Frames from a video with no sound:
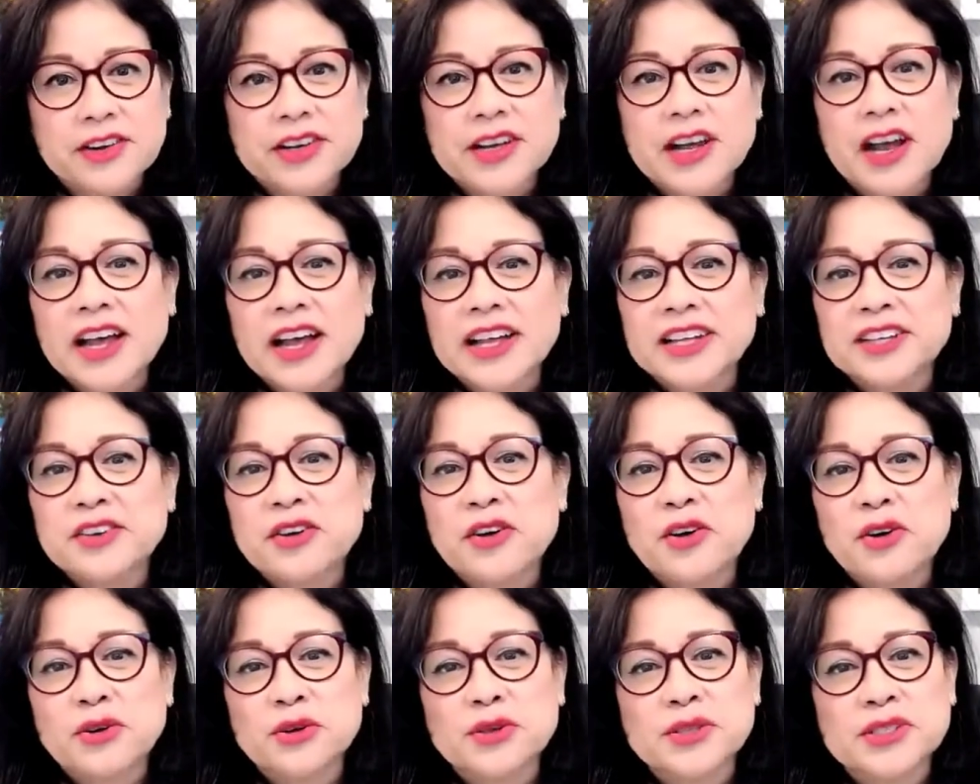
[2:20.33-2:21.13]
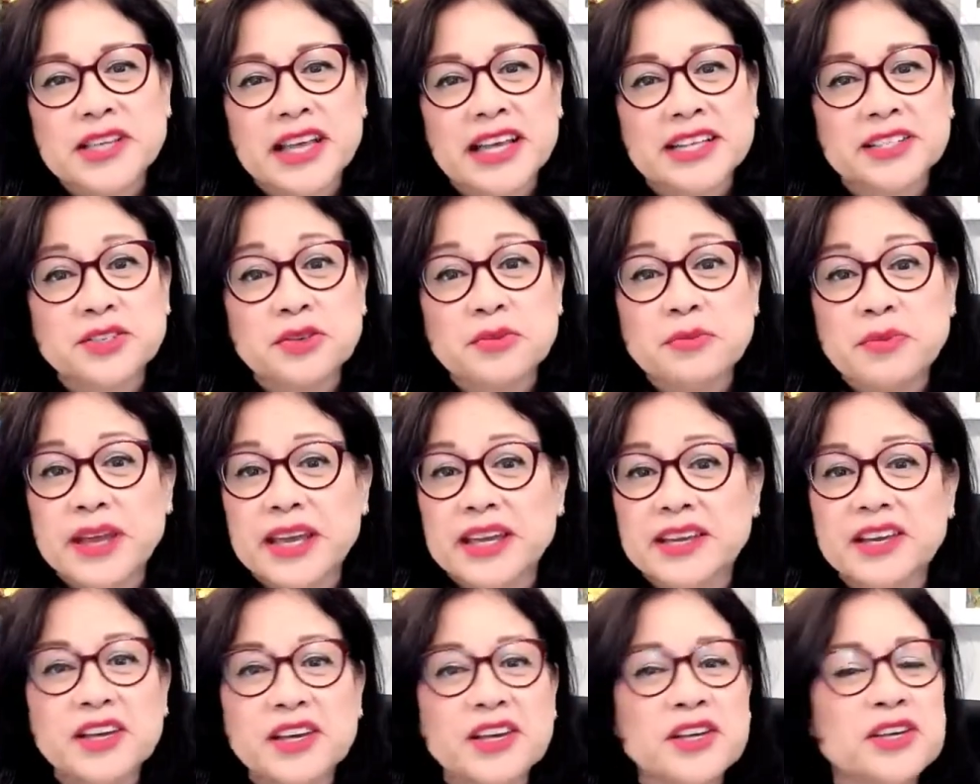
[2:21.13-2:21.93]
kind hosts had to
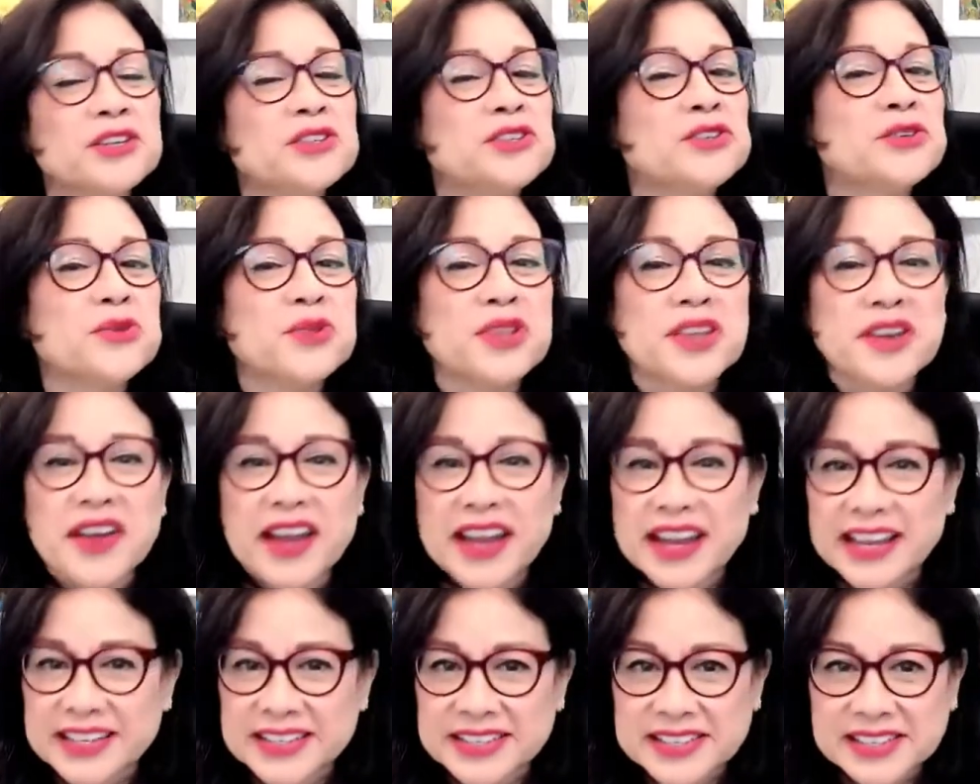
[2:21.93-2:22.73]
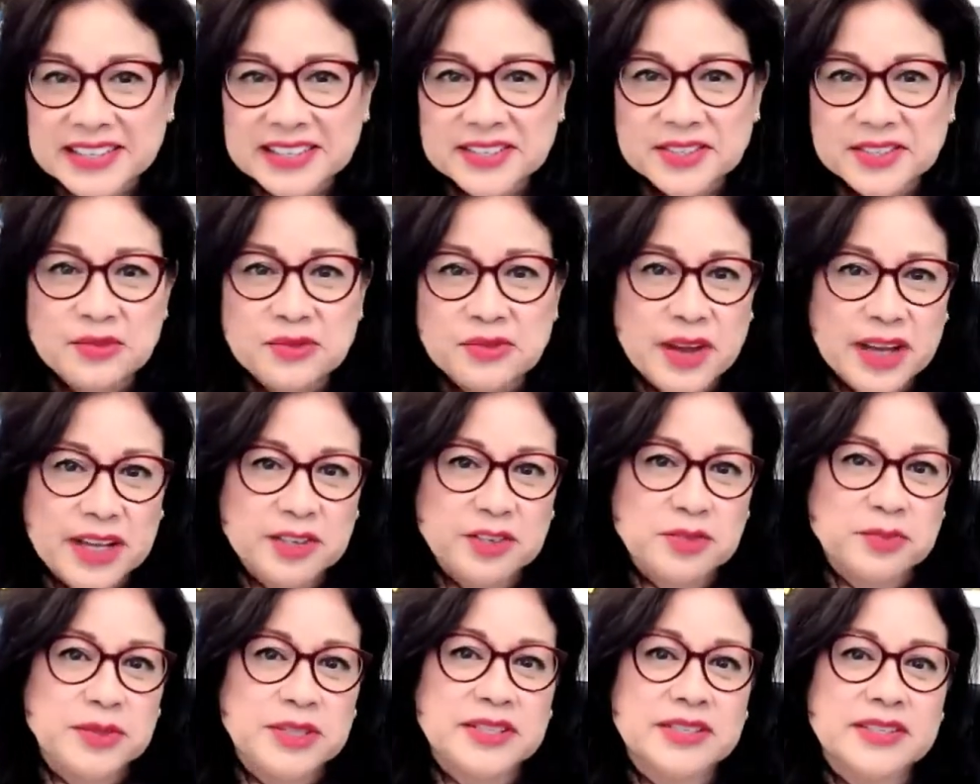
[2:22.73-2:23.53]
make to their excellent
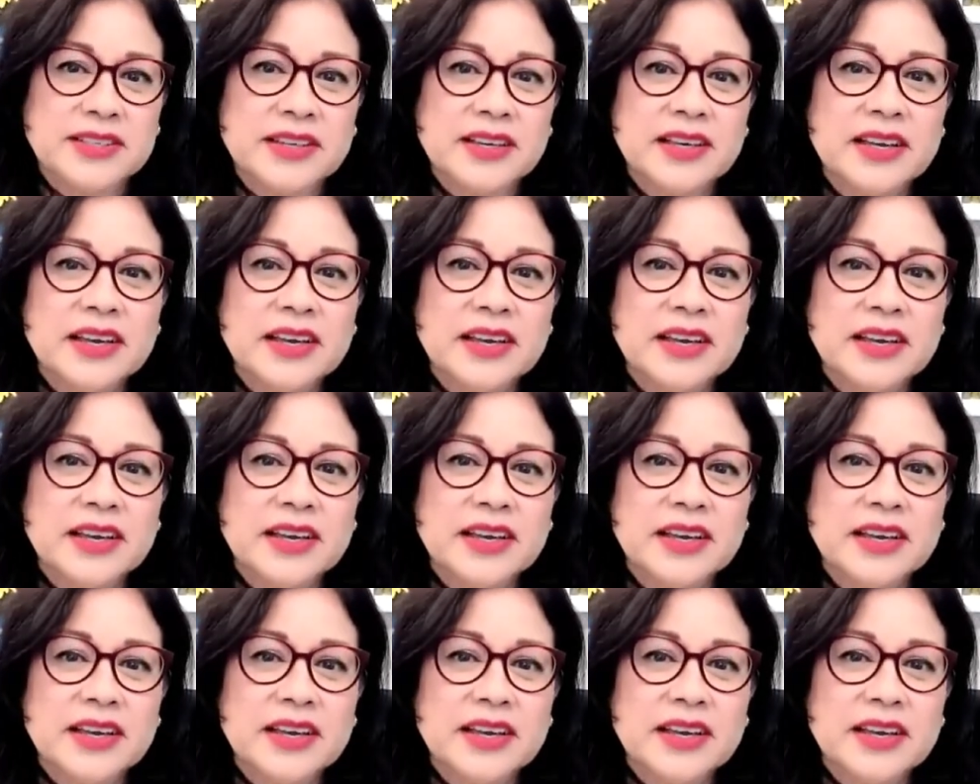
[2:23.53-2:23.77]
arrangements,